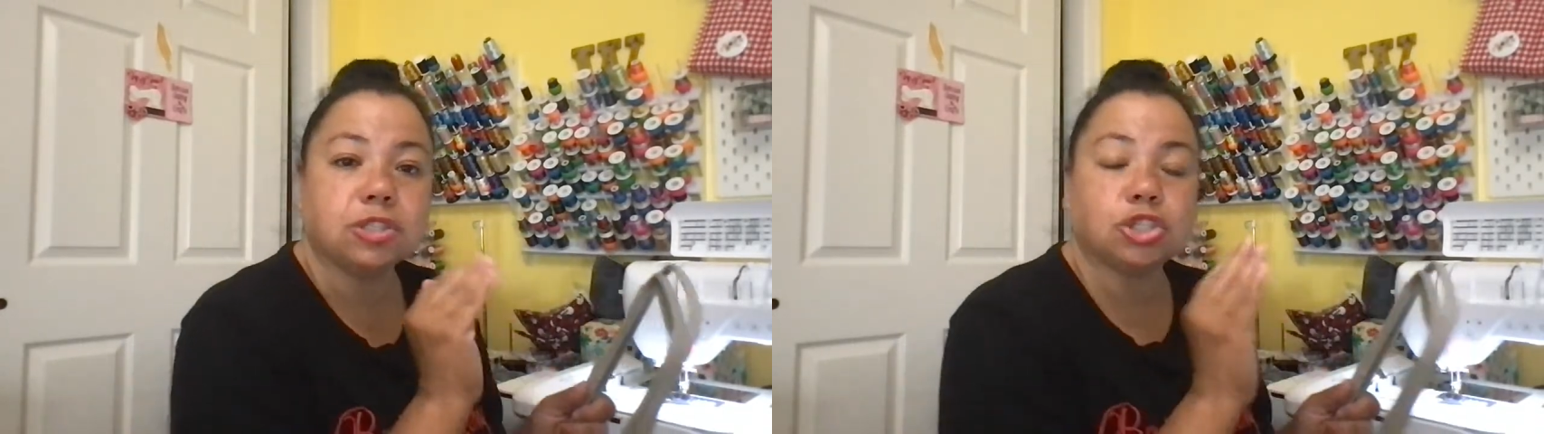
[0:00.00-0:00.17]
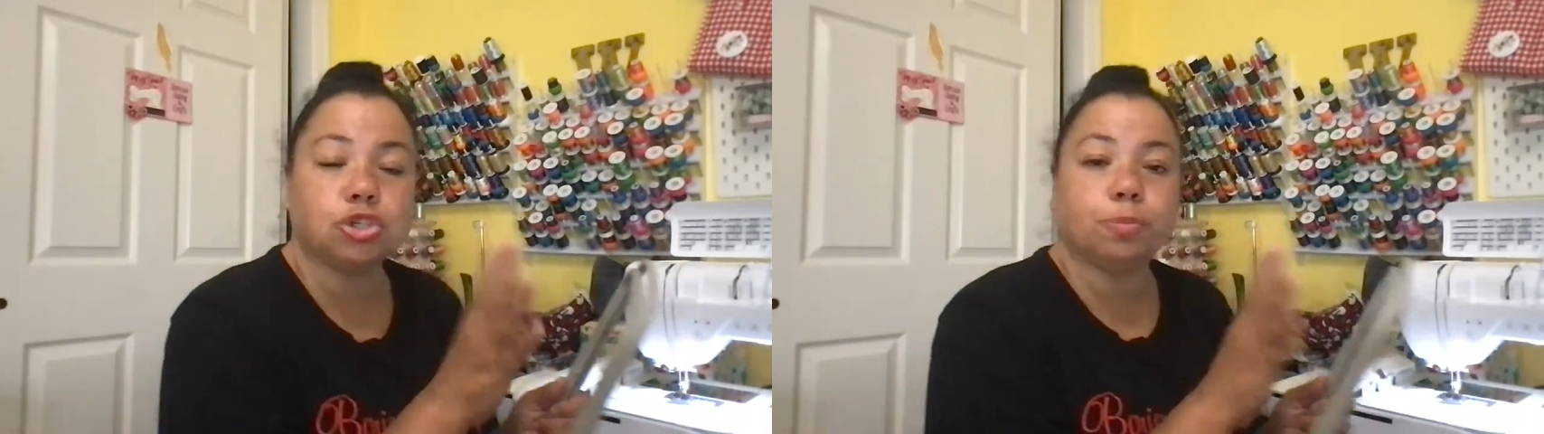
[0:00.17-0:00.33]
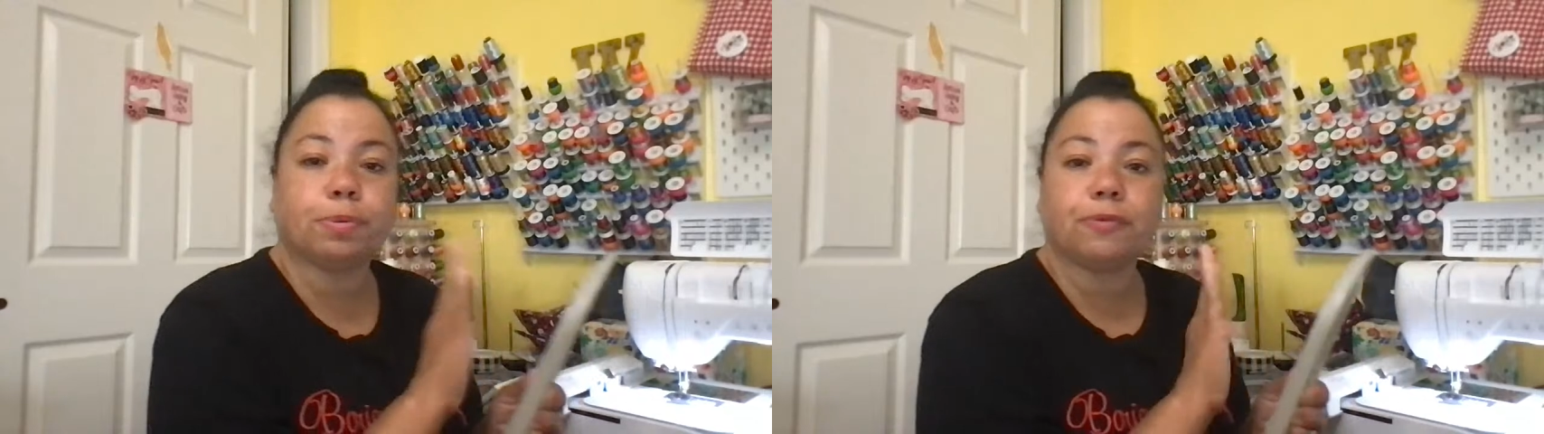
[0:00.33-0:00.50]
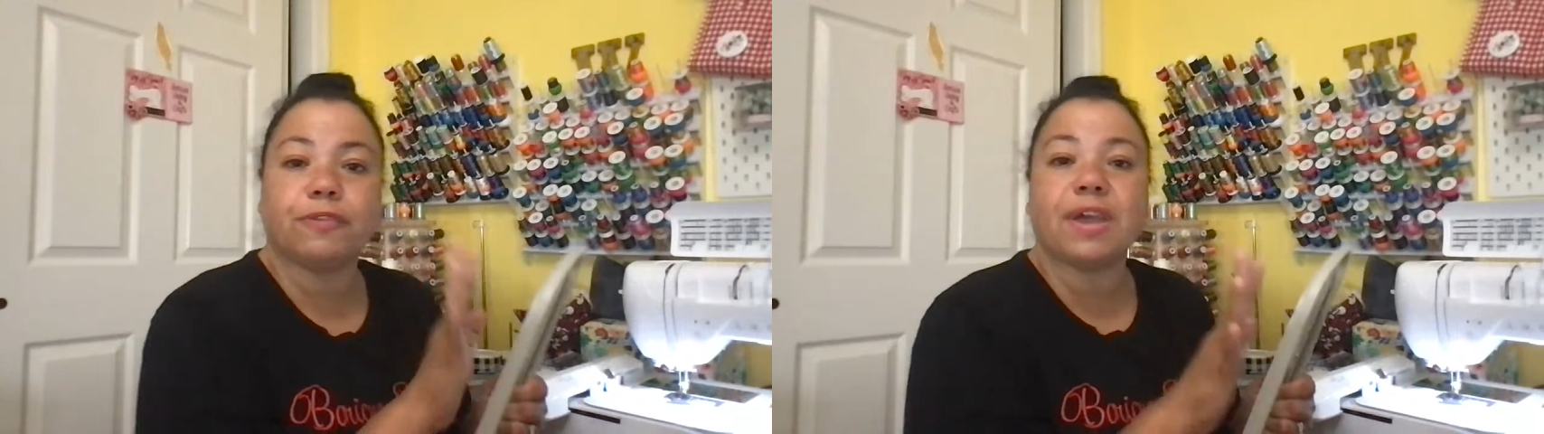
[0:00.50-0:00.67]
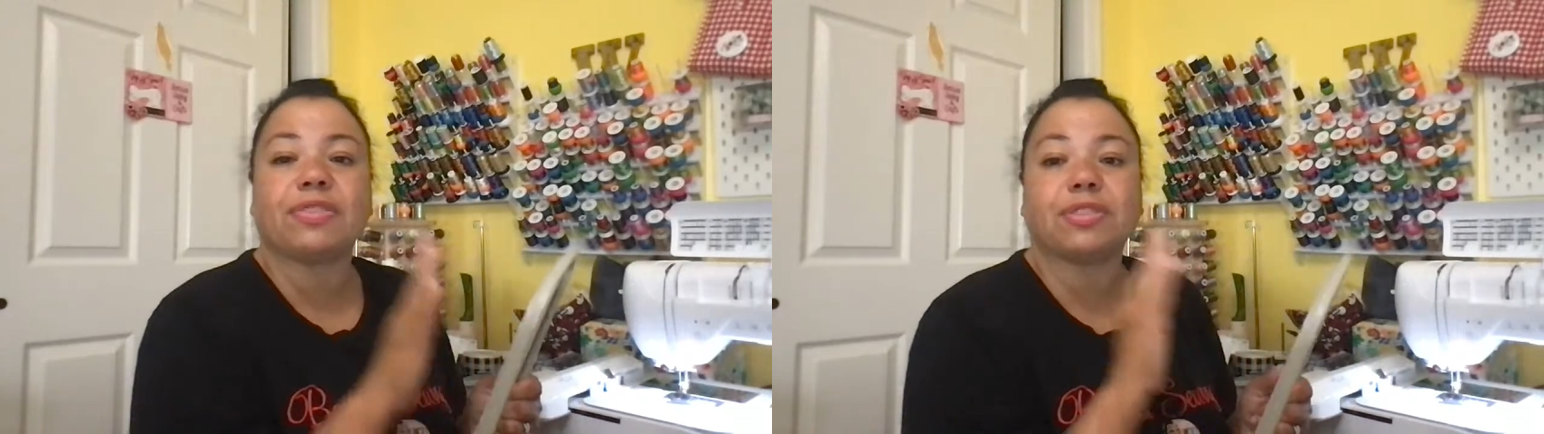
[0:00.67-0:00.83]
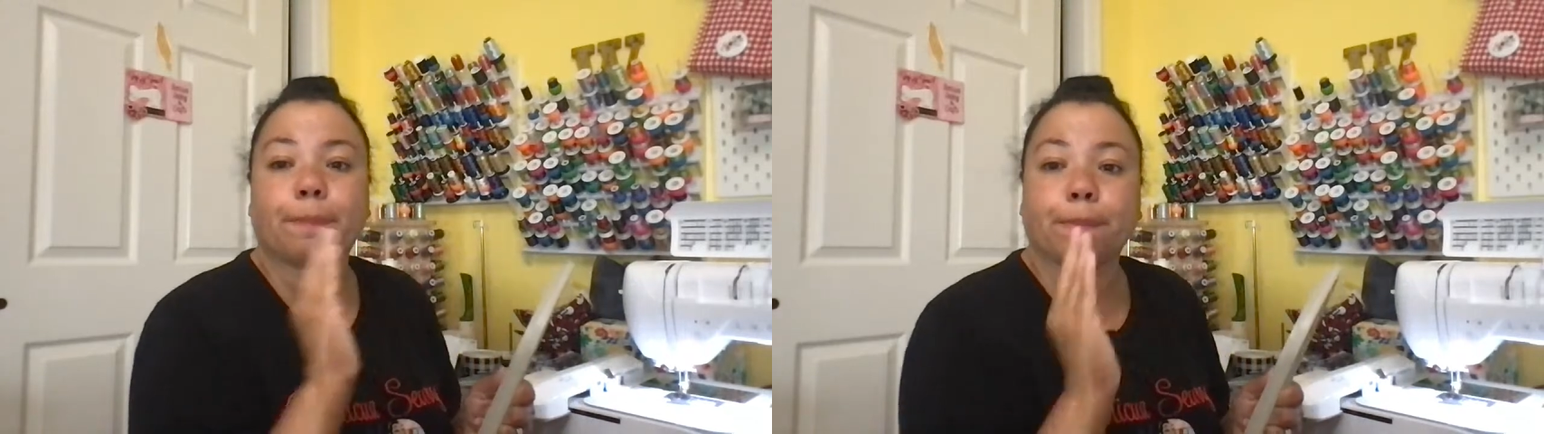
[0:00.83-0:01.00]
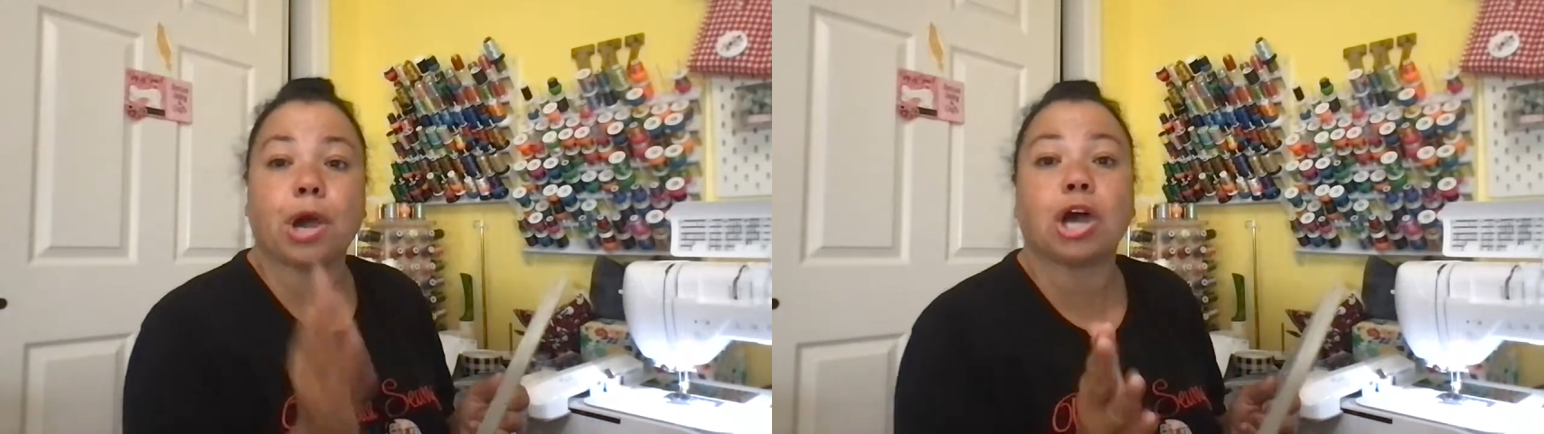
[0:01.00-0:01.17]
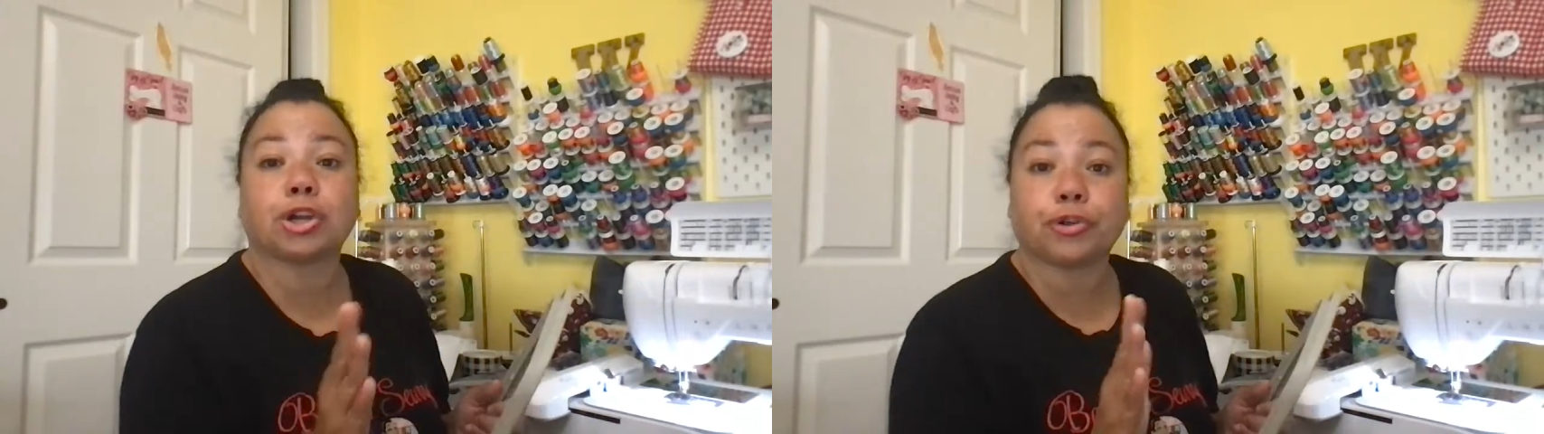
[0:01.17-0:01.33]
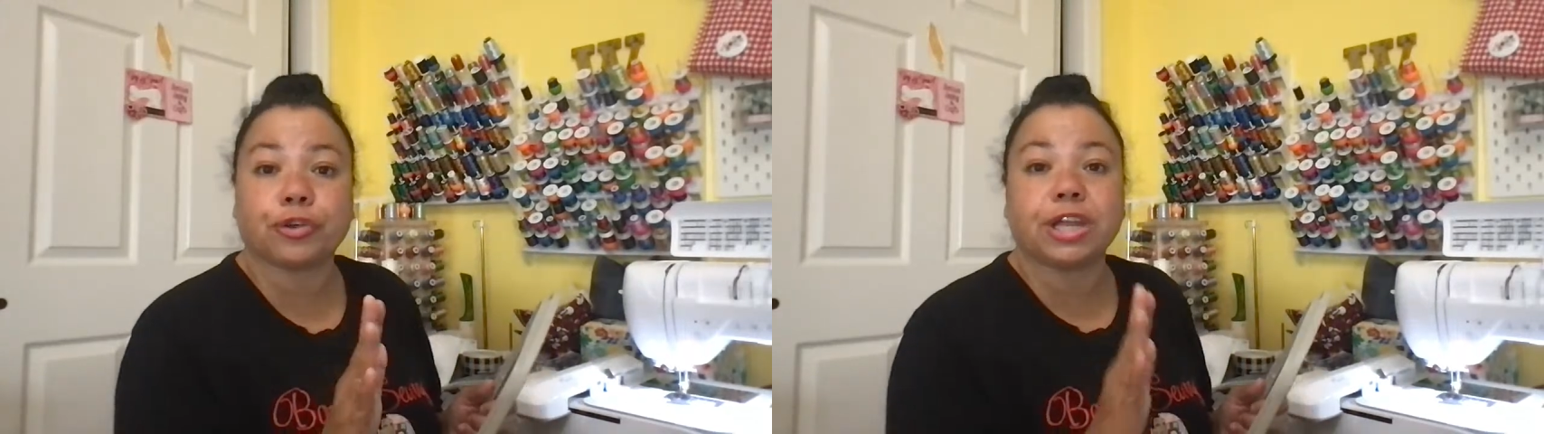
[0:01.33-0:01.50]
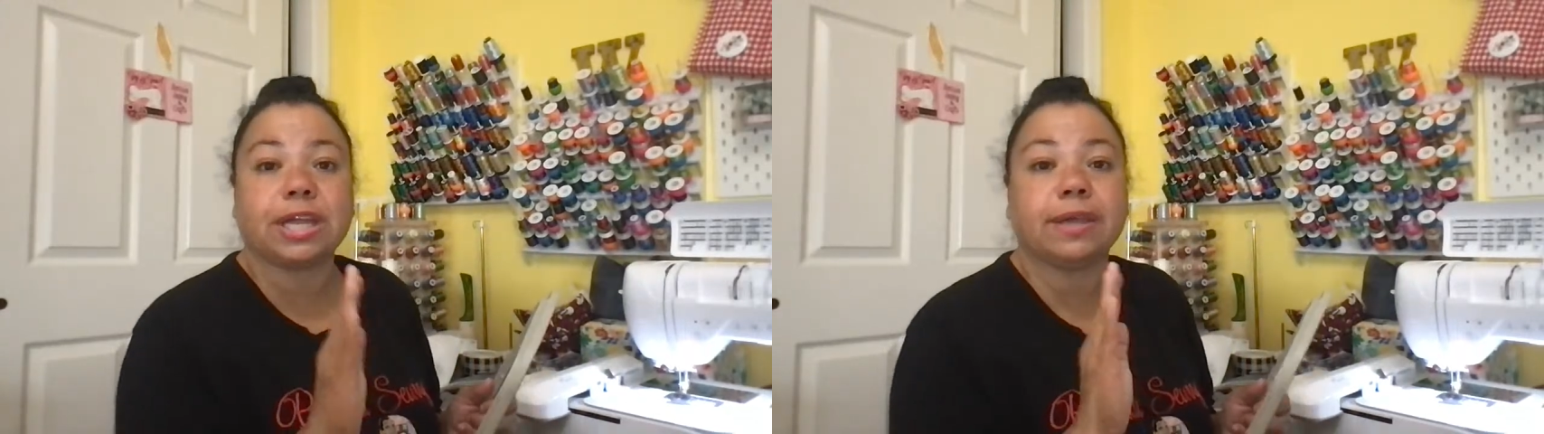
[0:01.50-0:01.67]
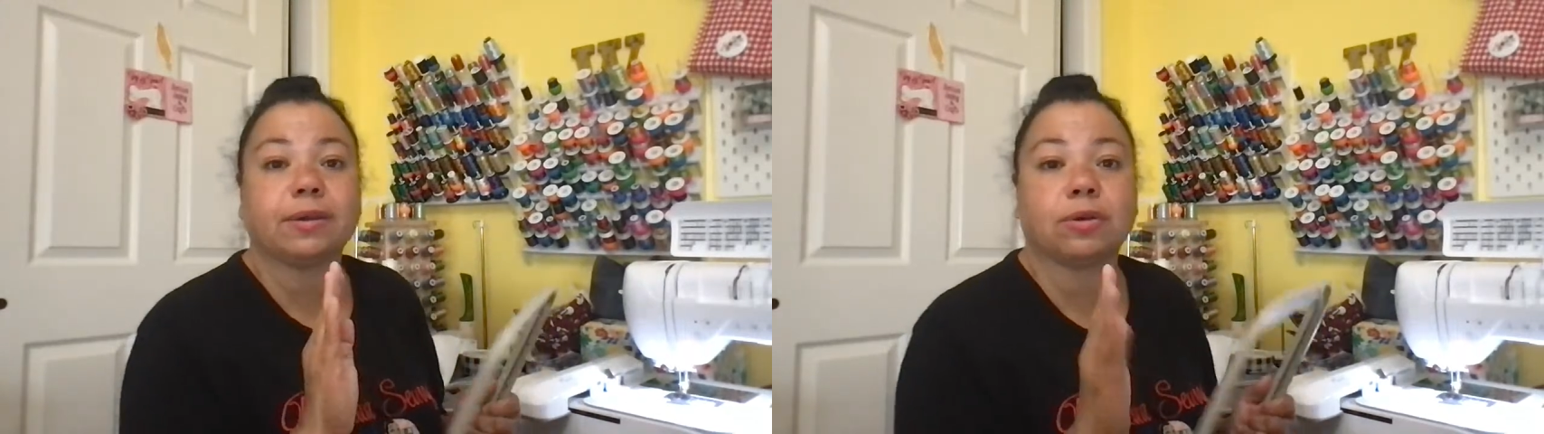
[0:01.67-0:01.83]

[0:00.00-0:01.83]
to prevent the puckering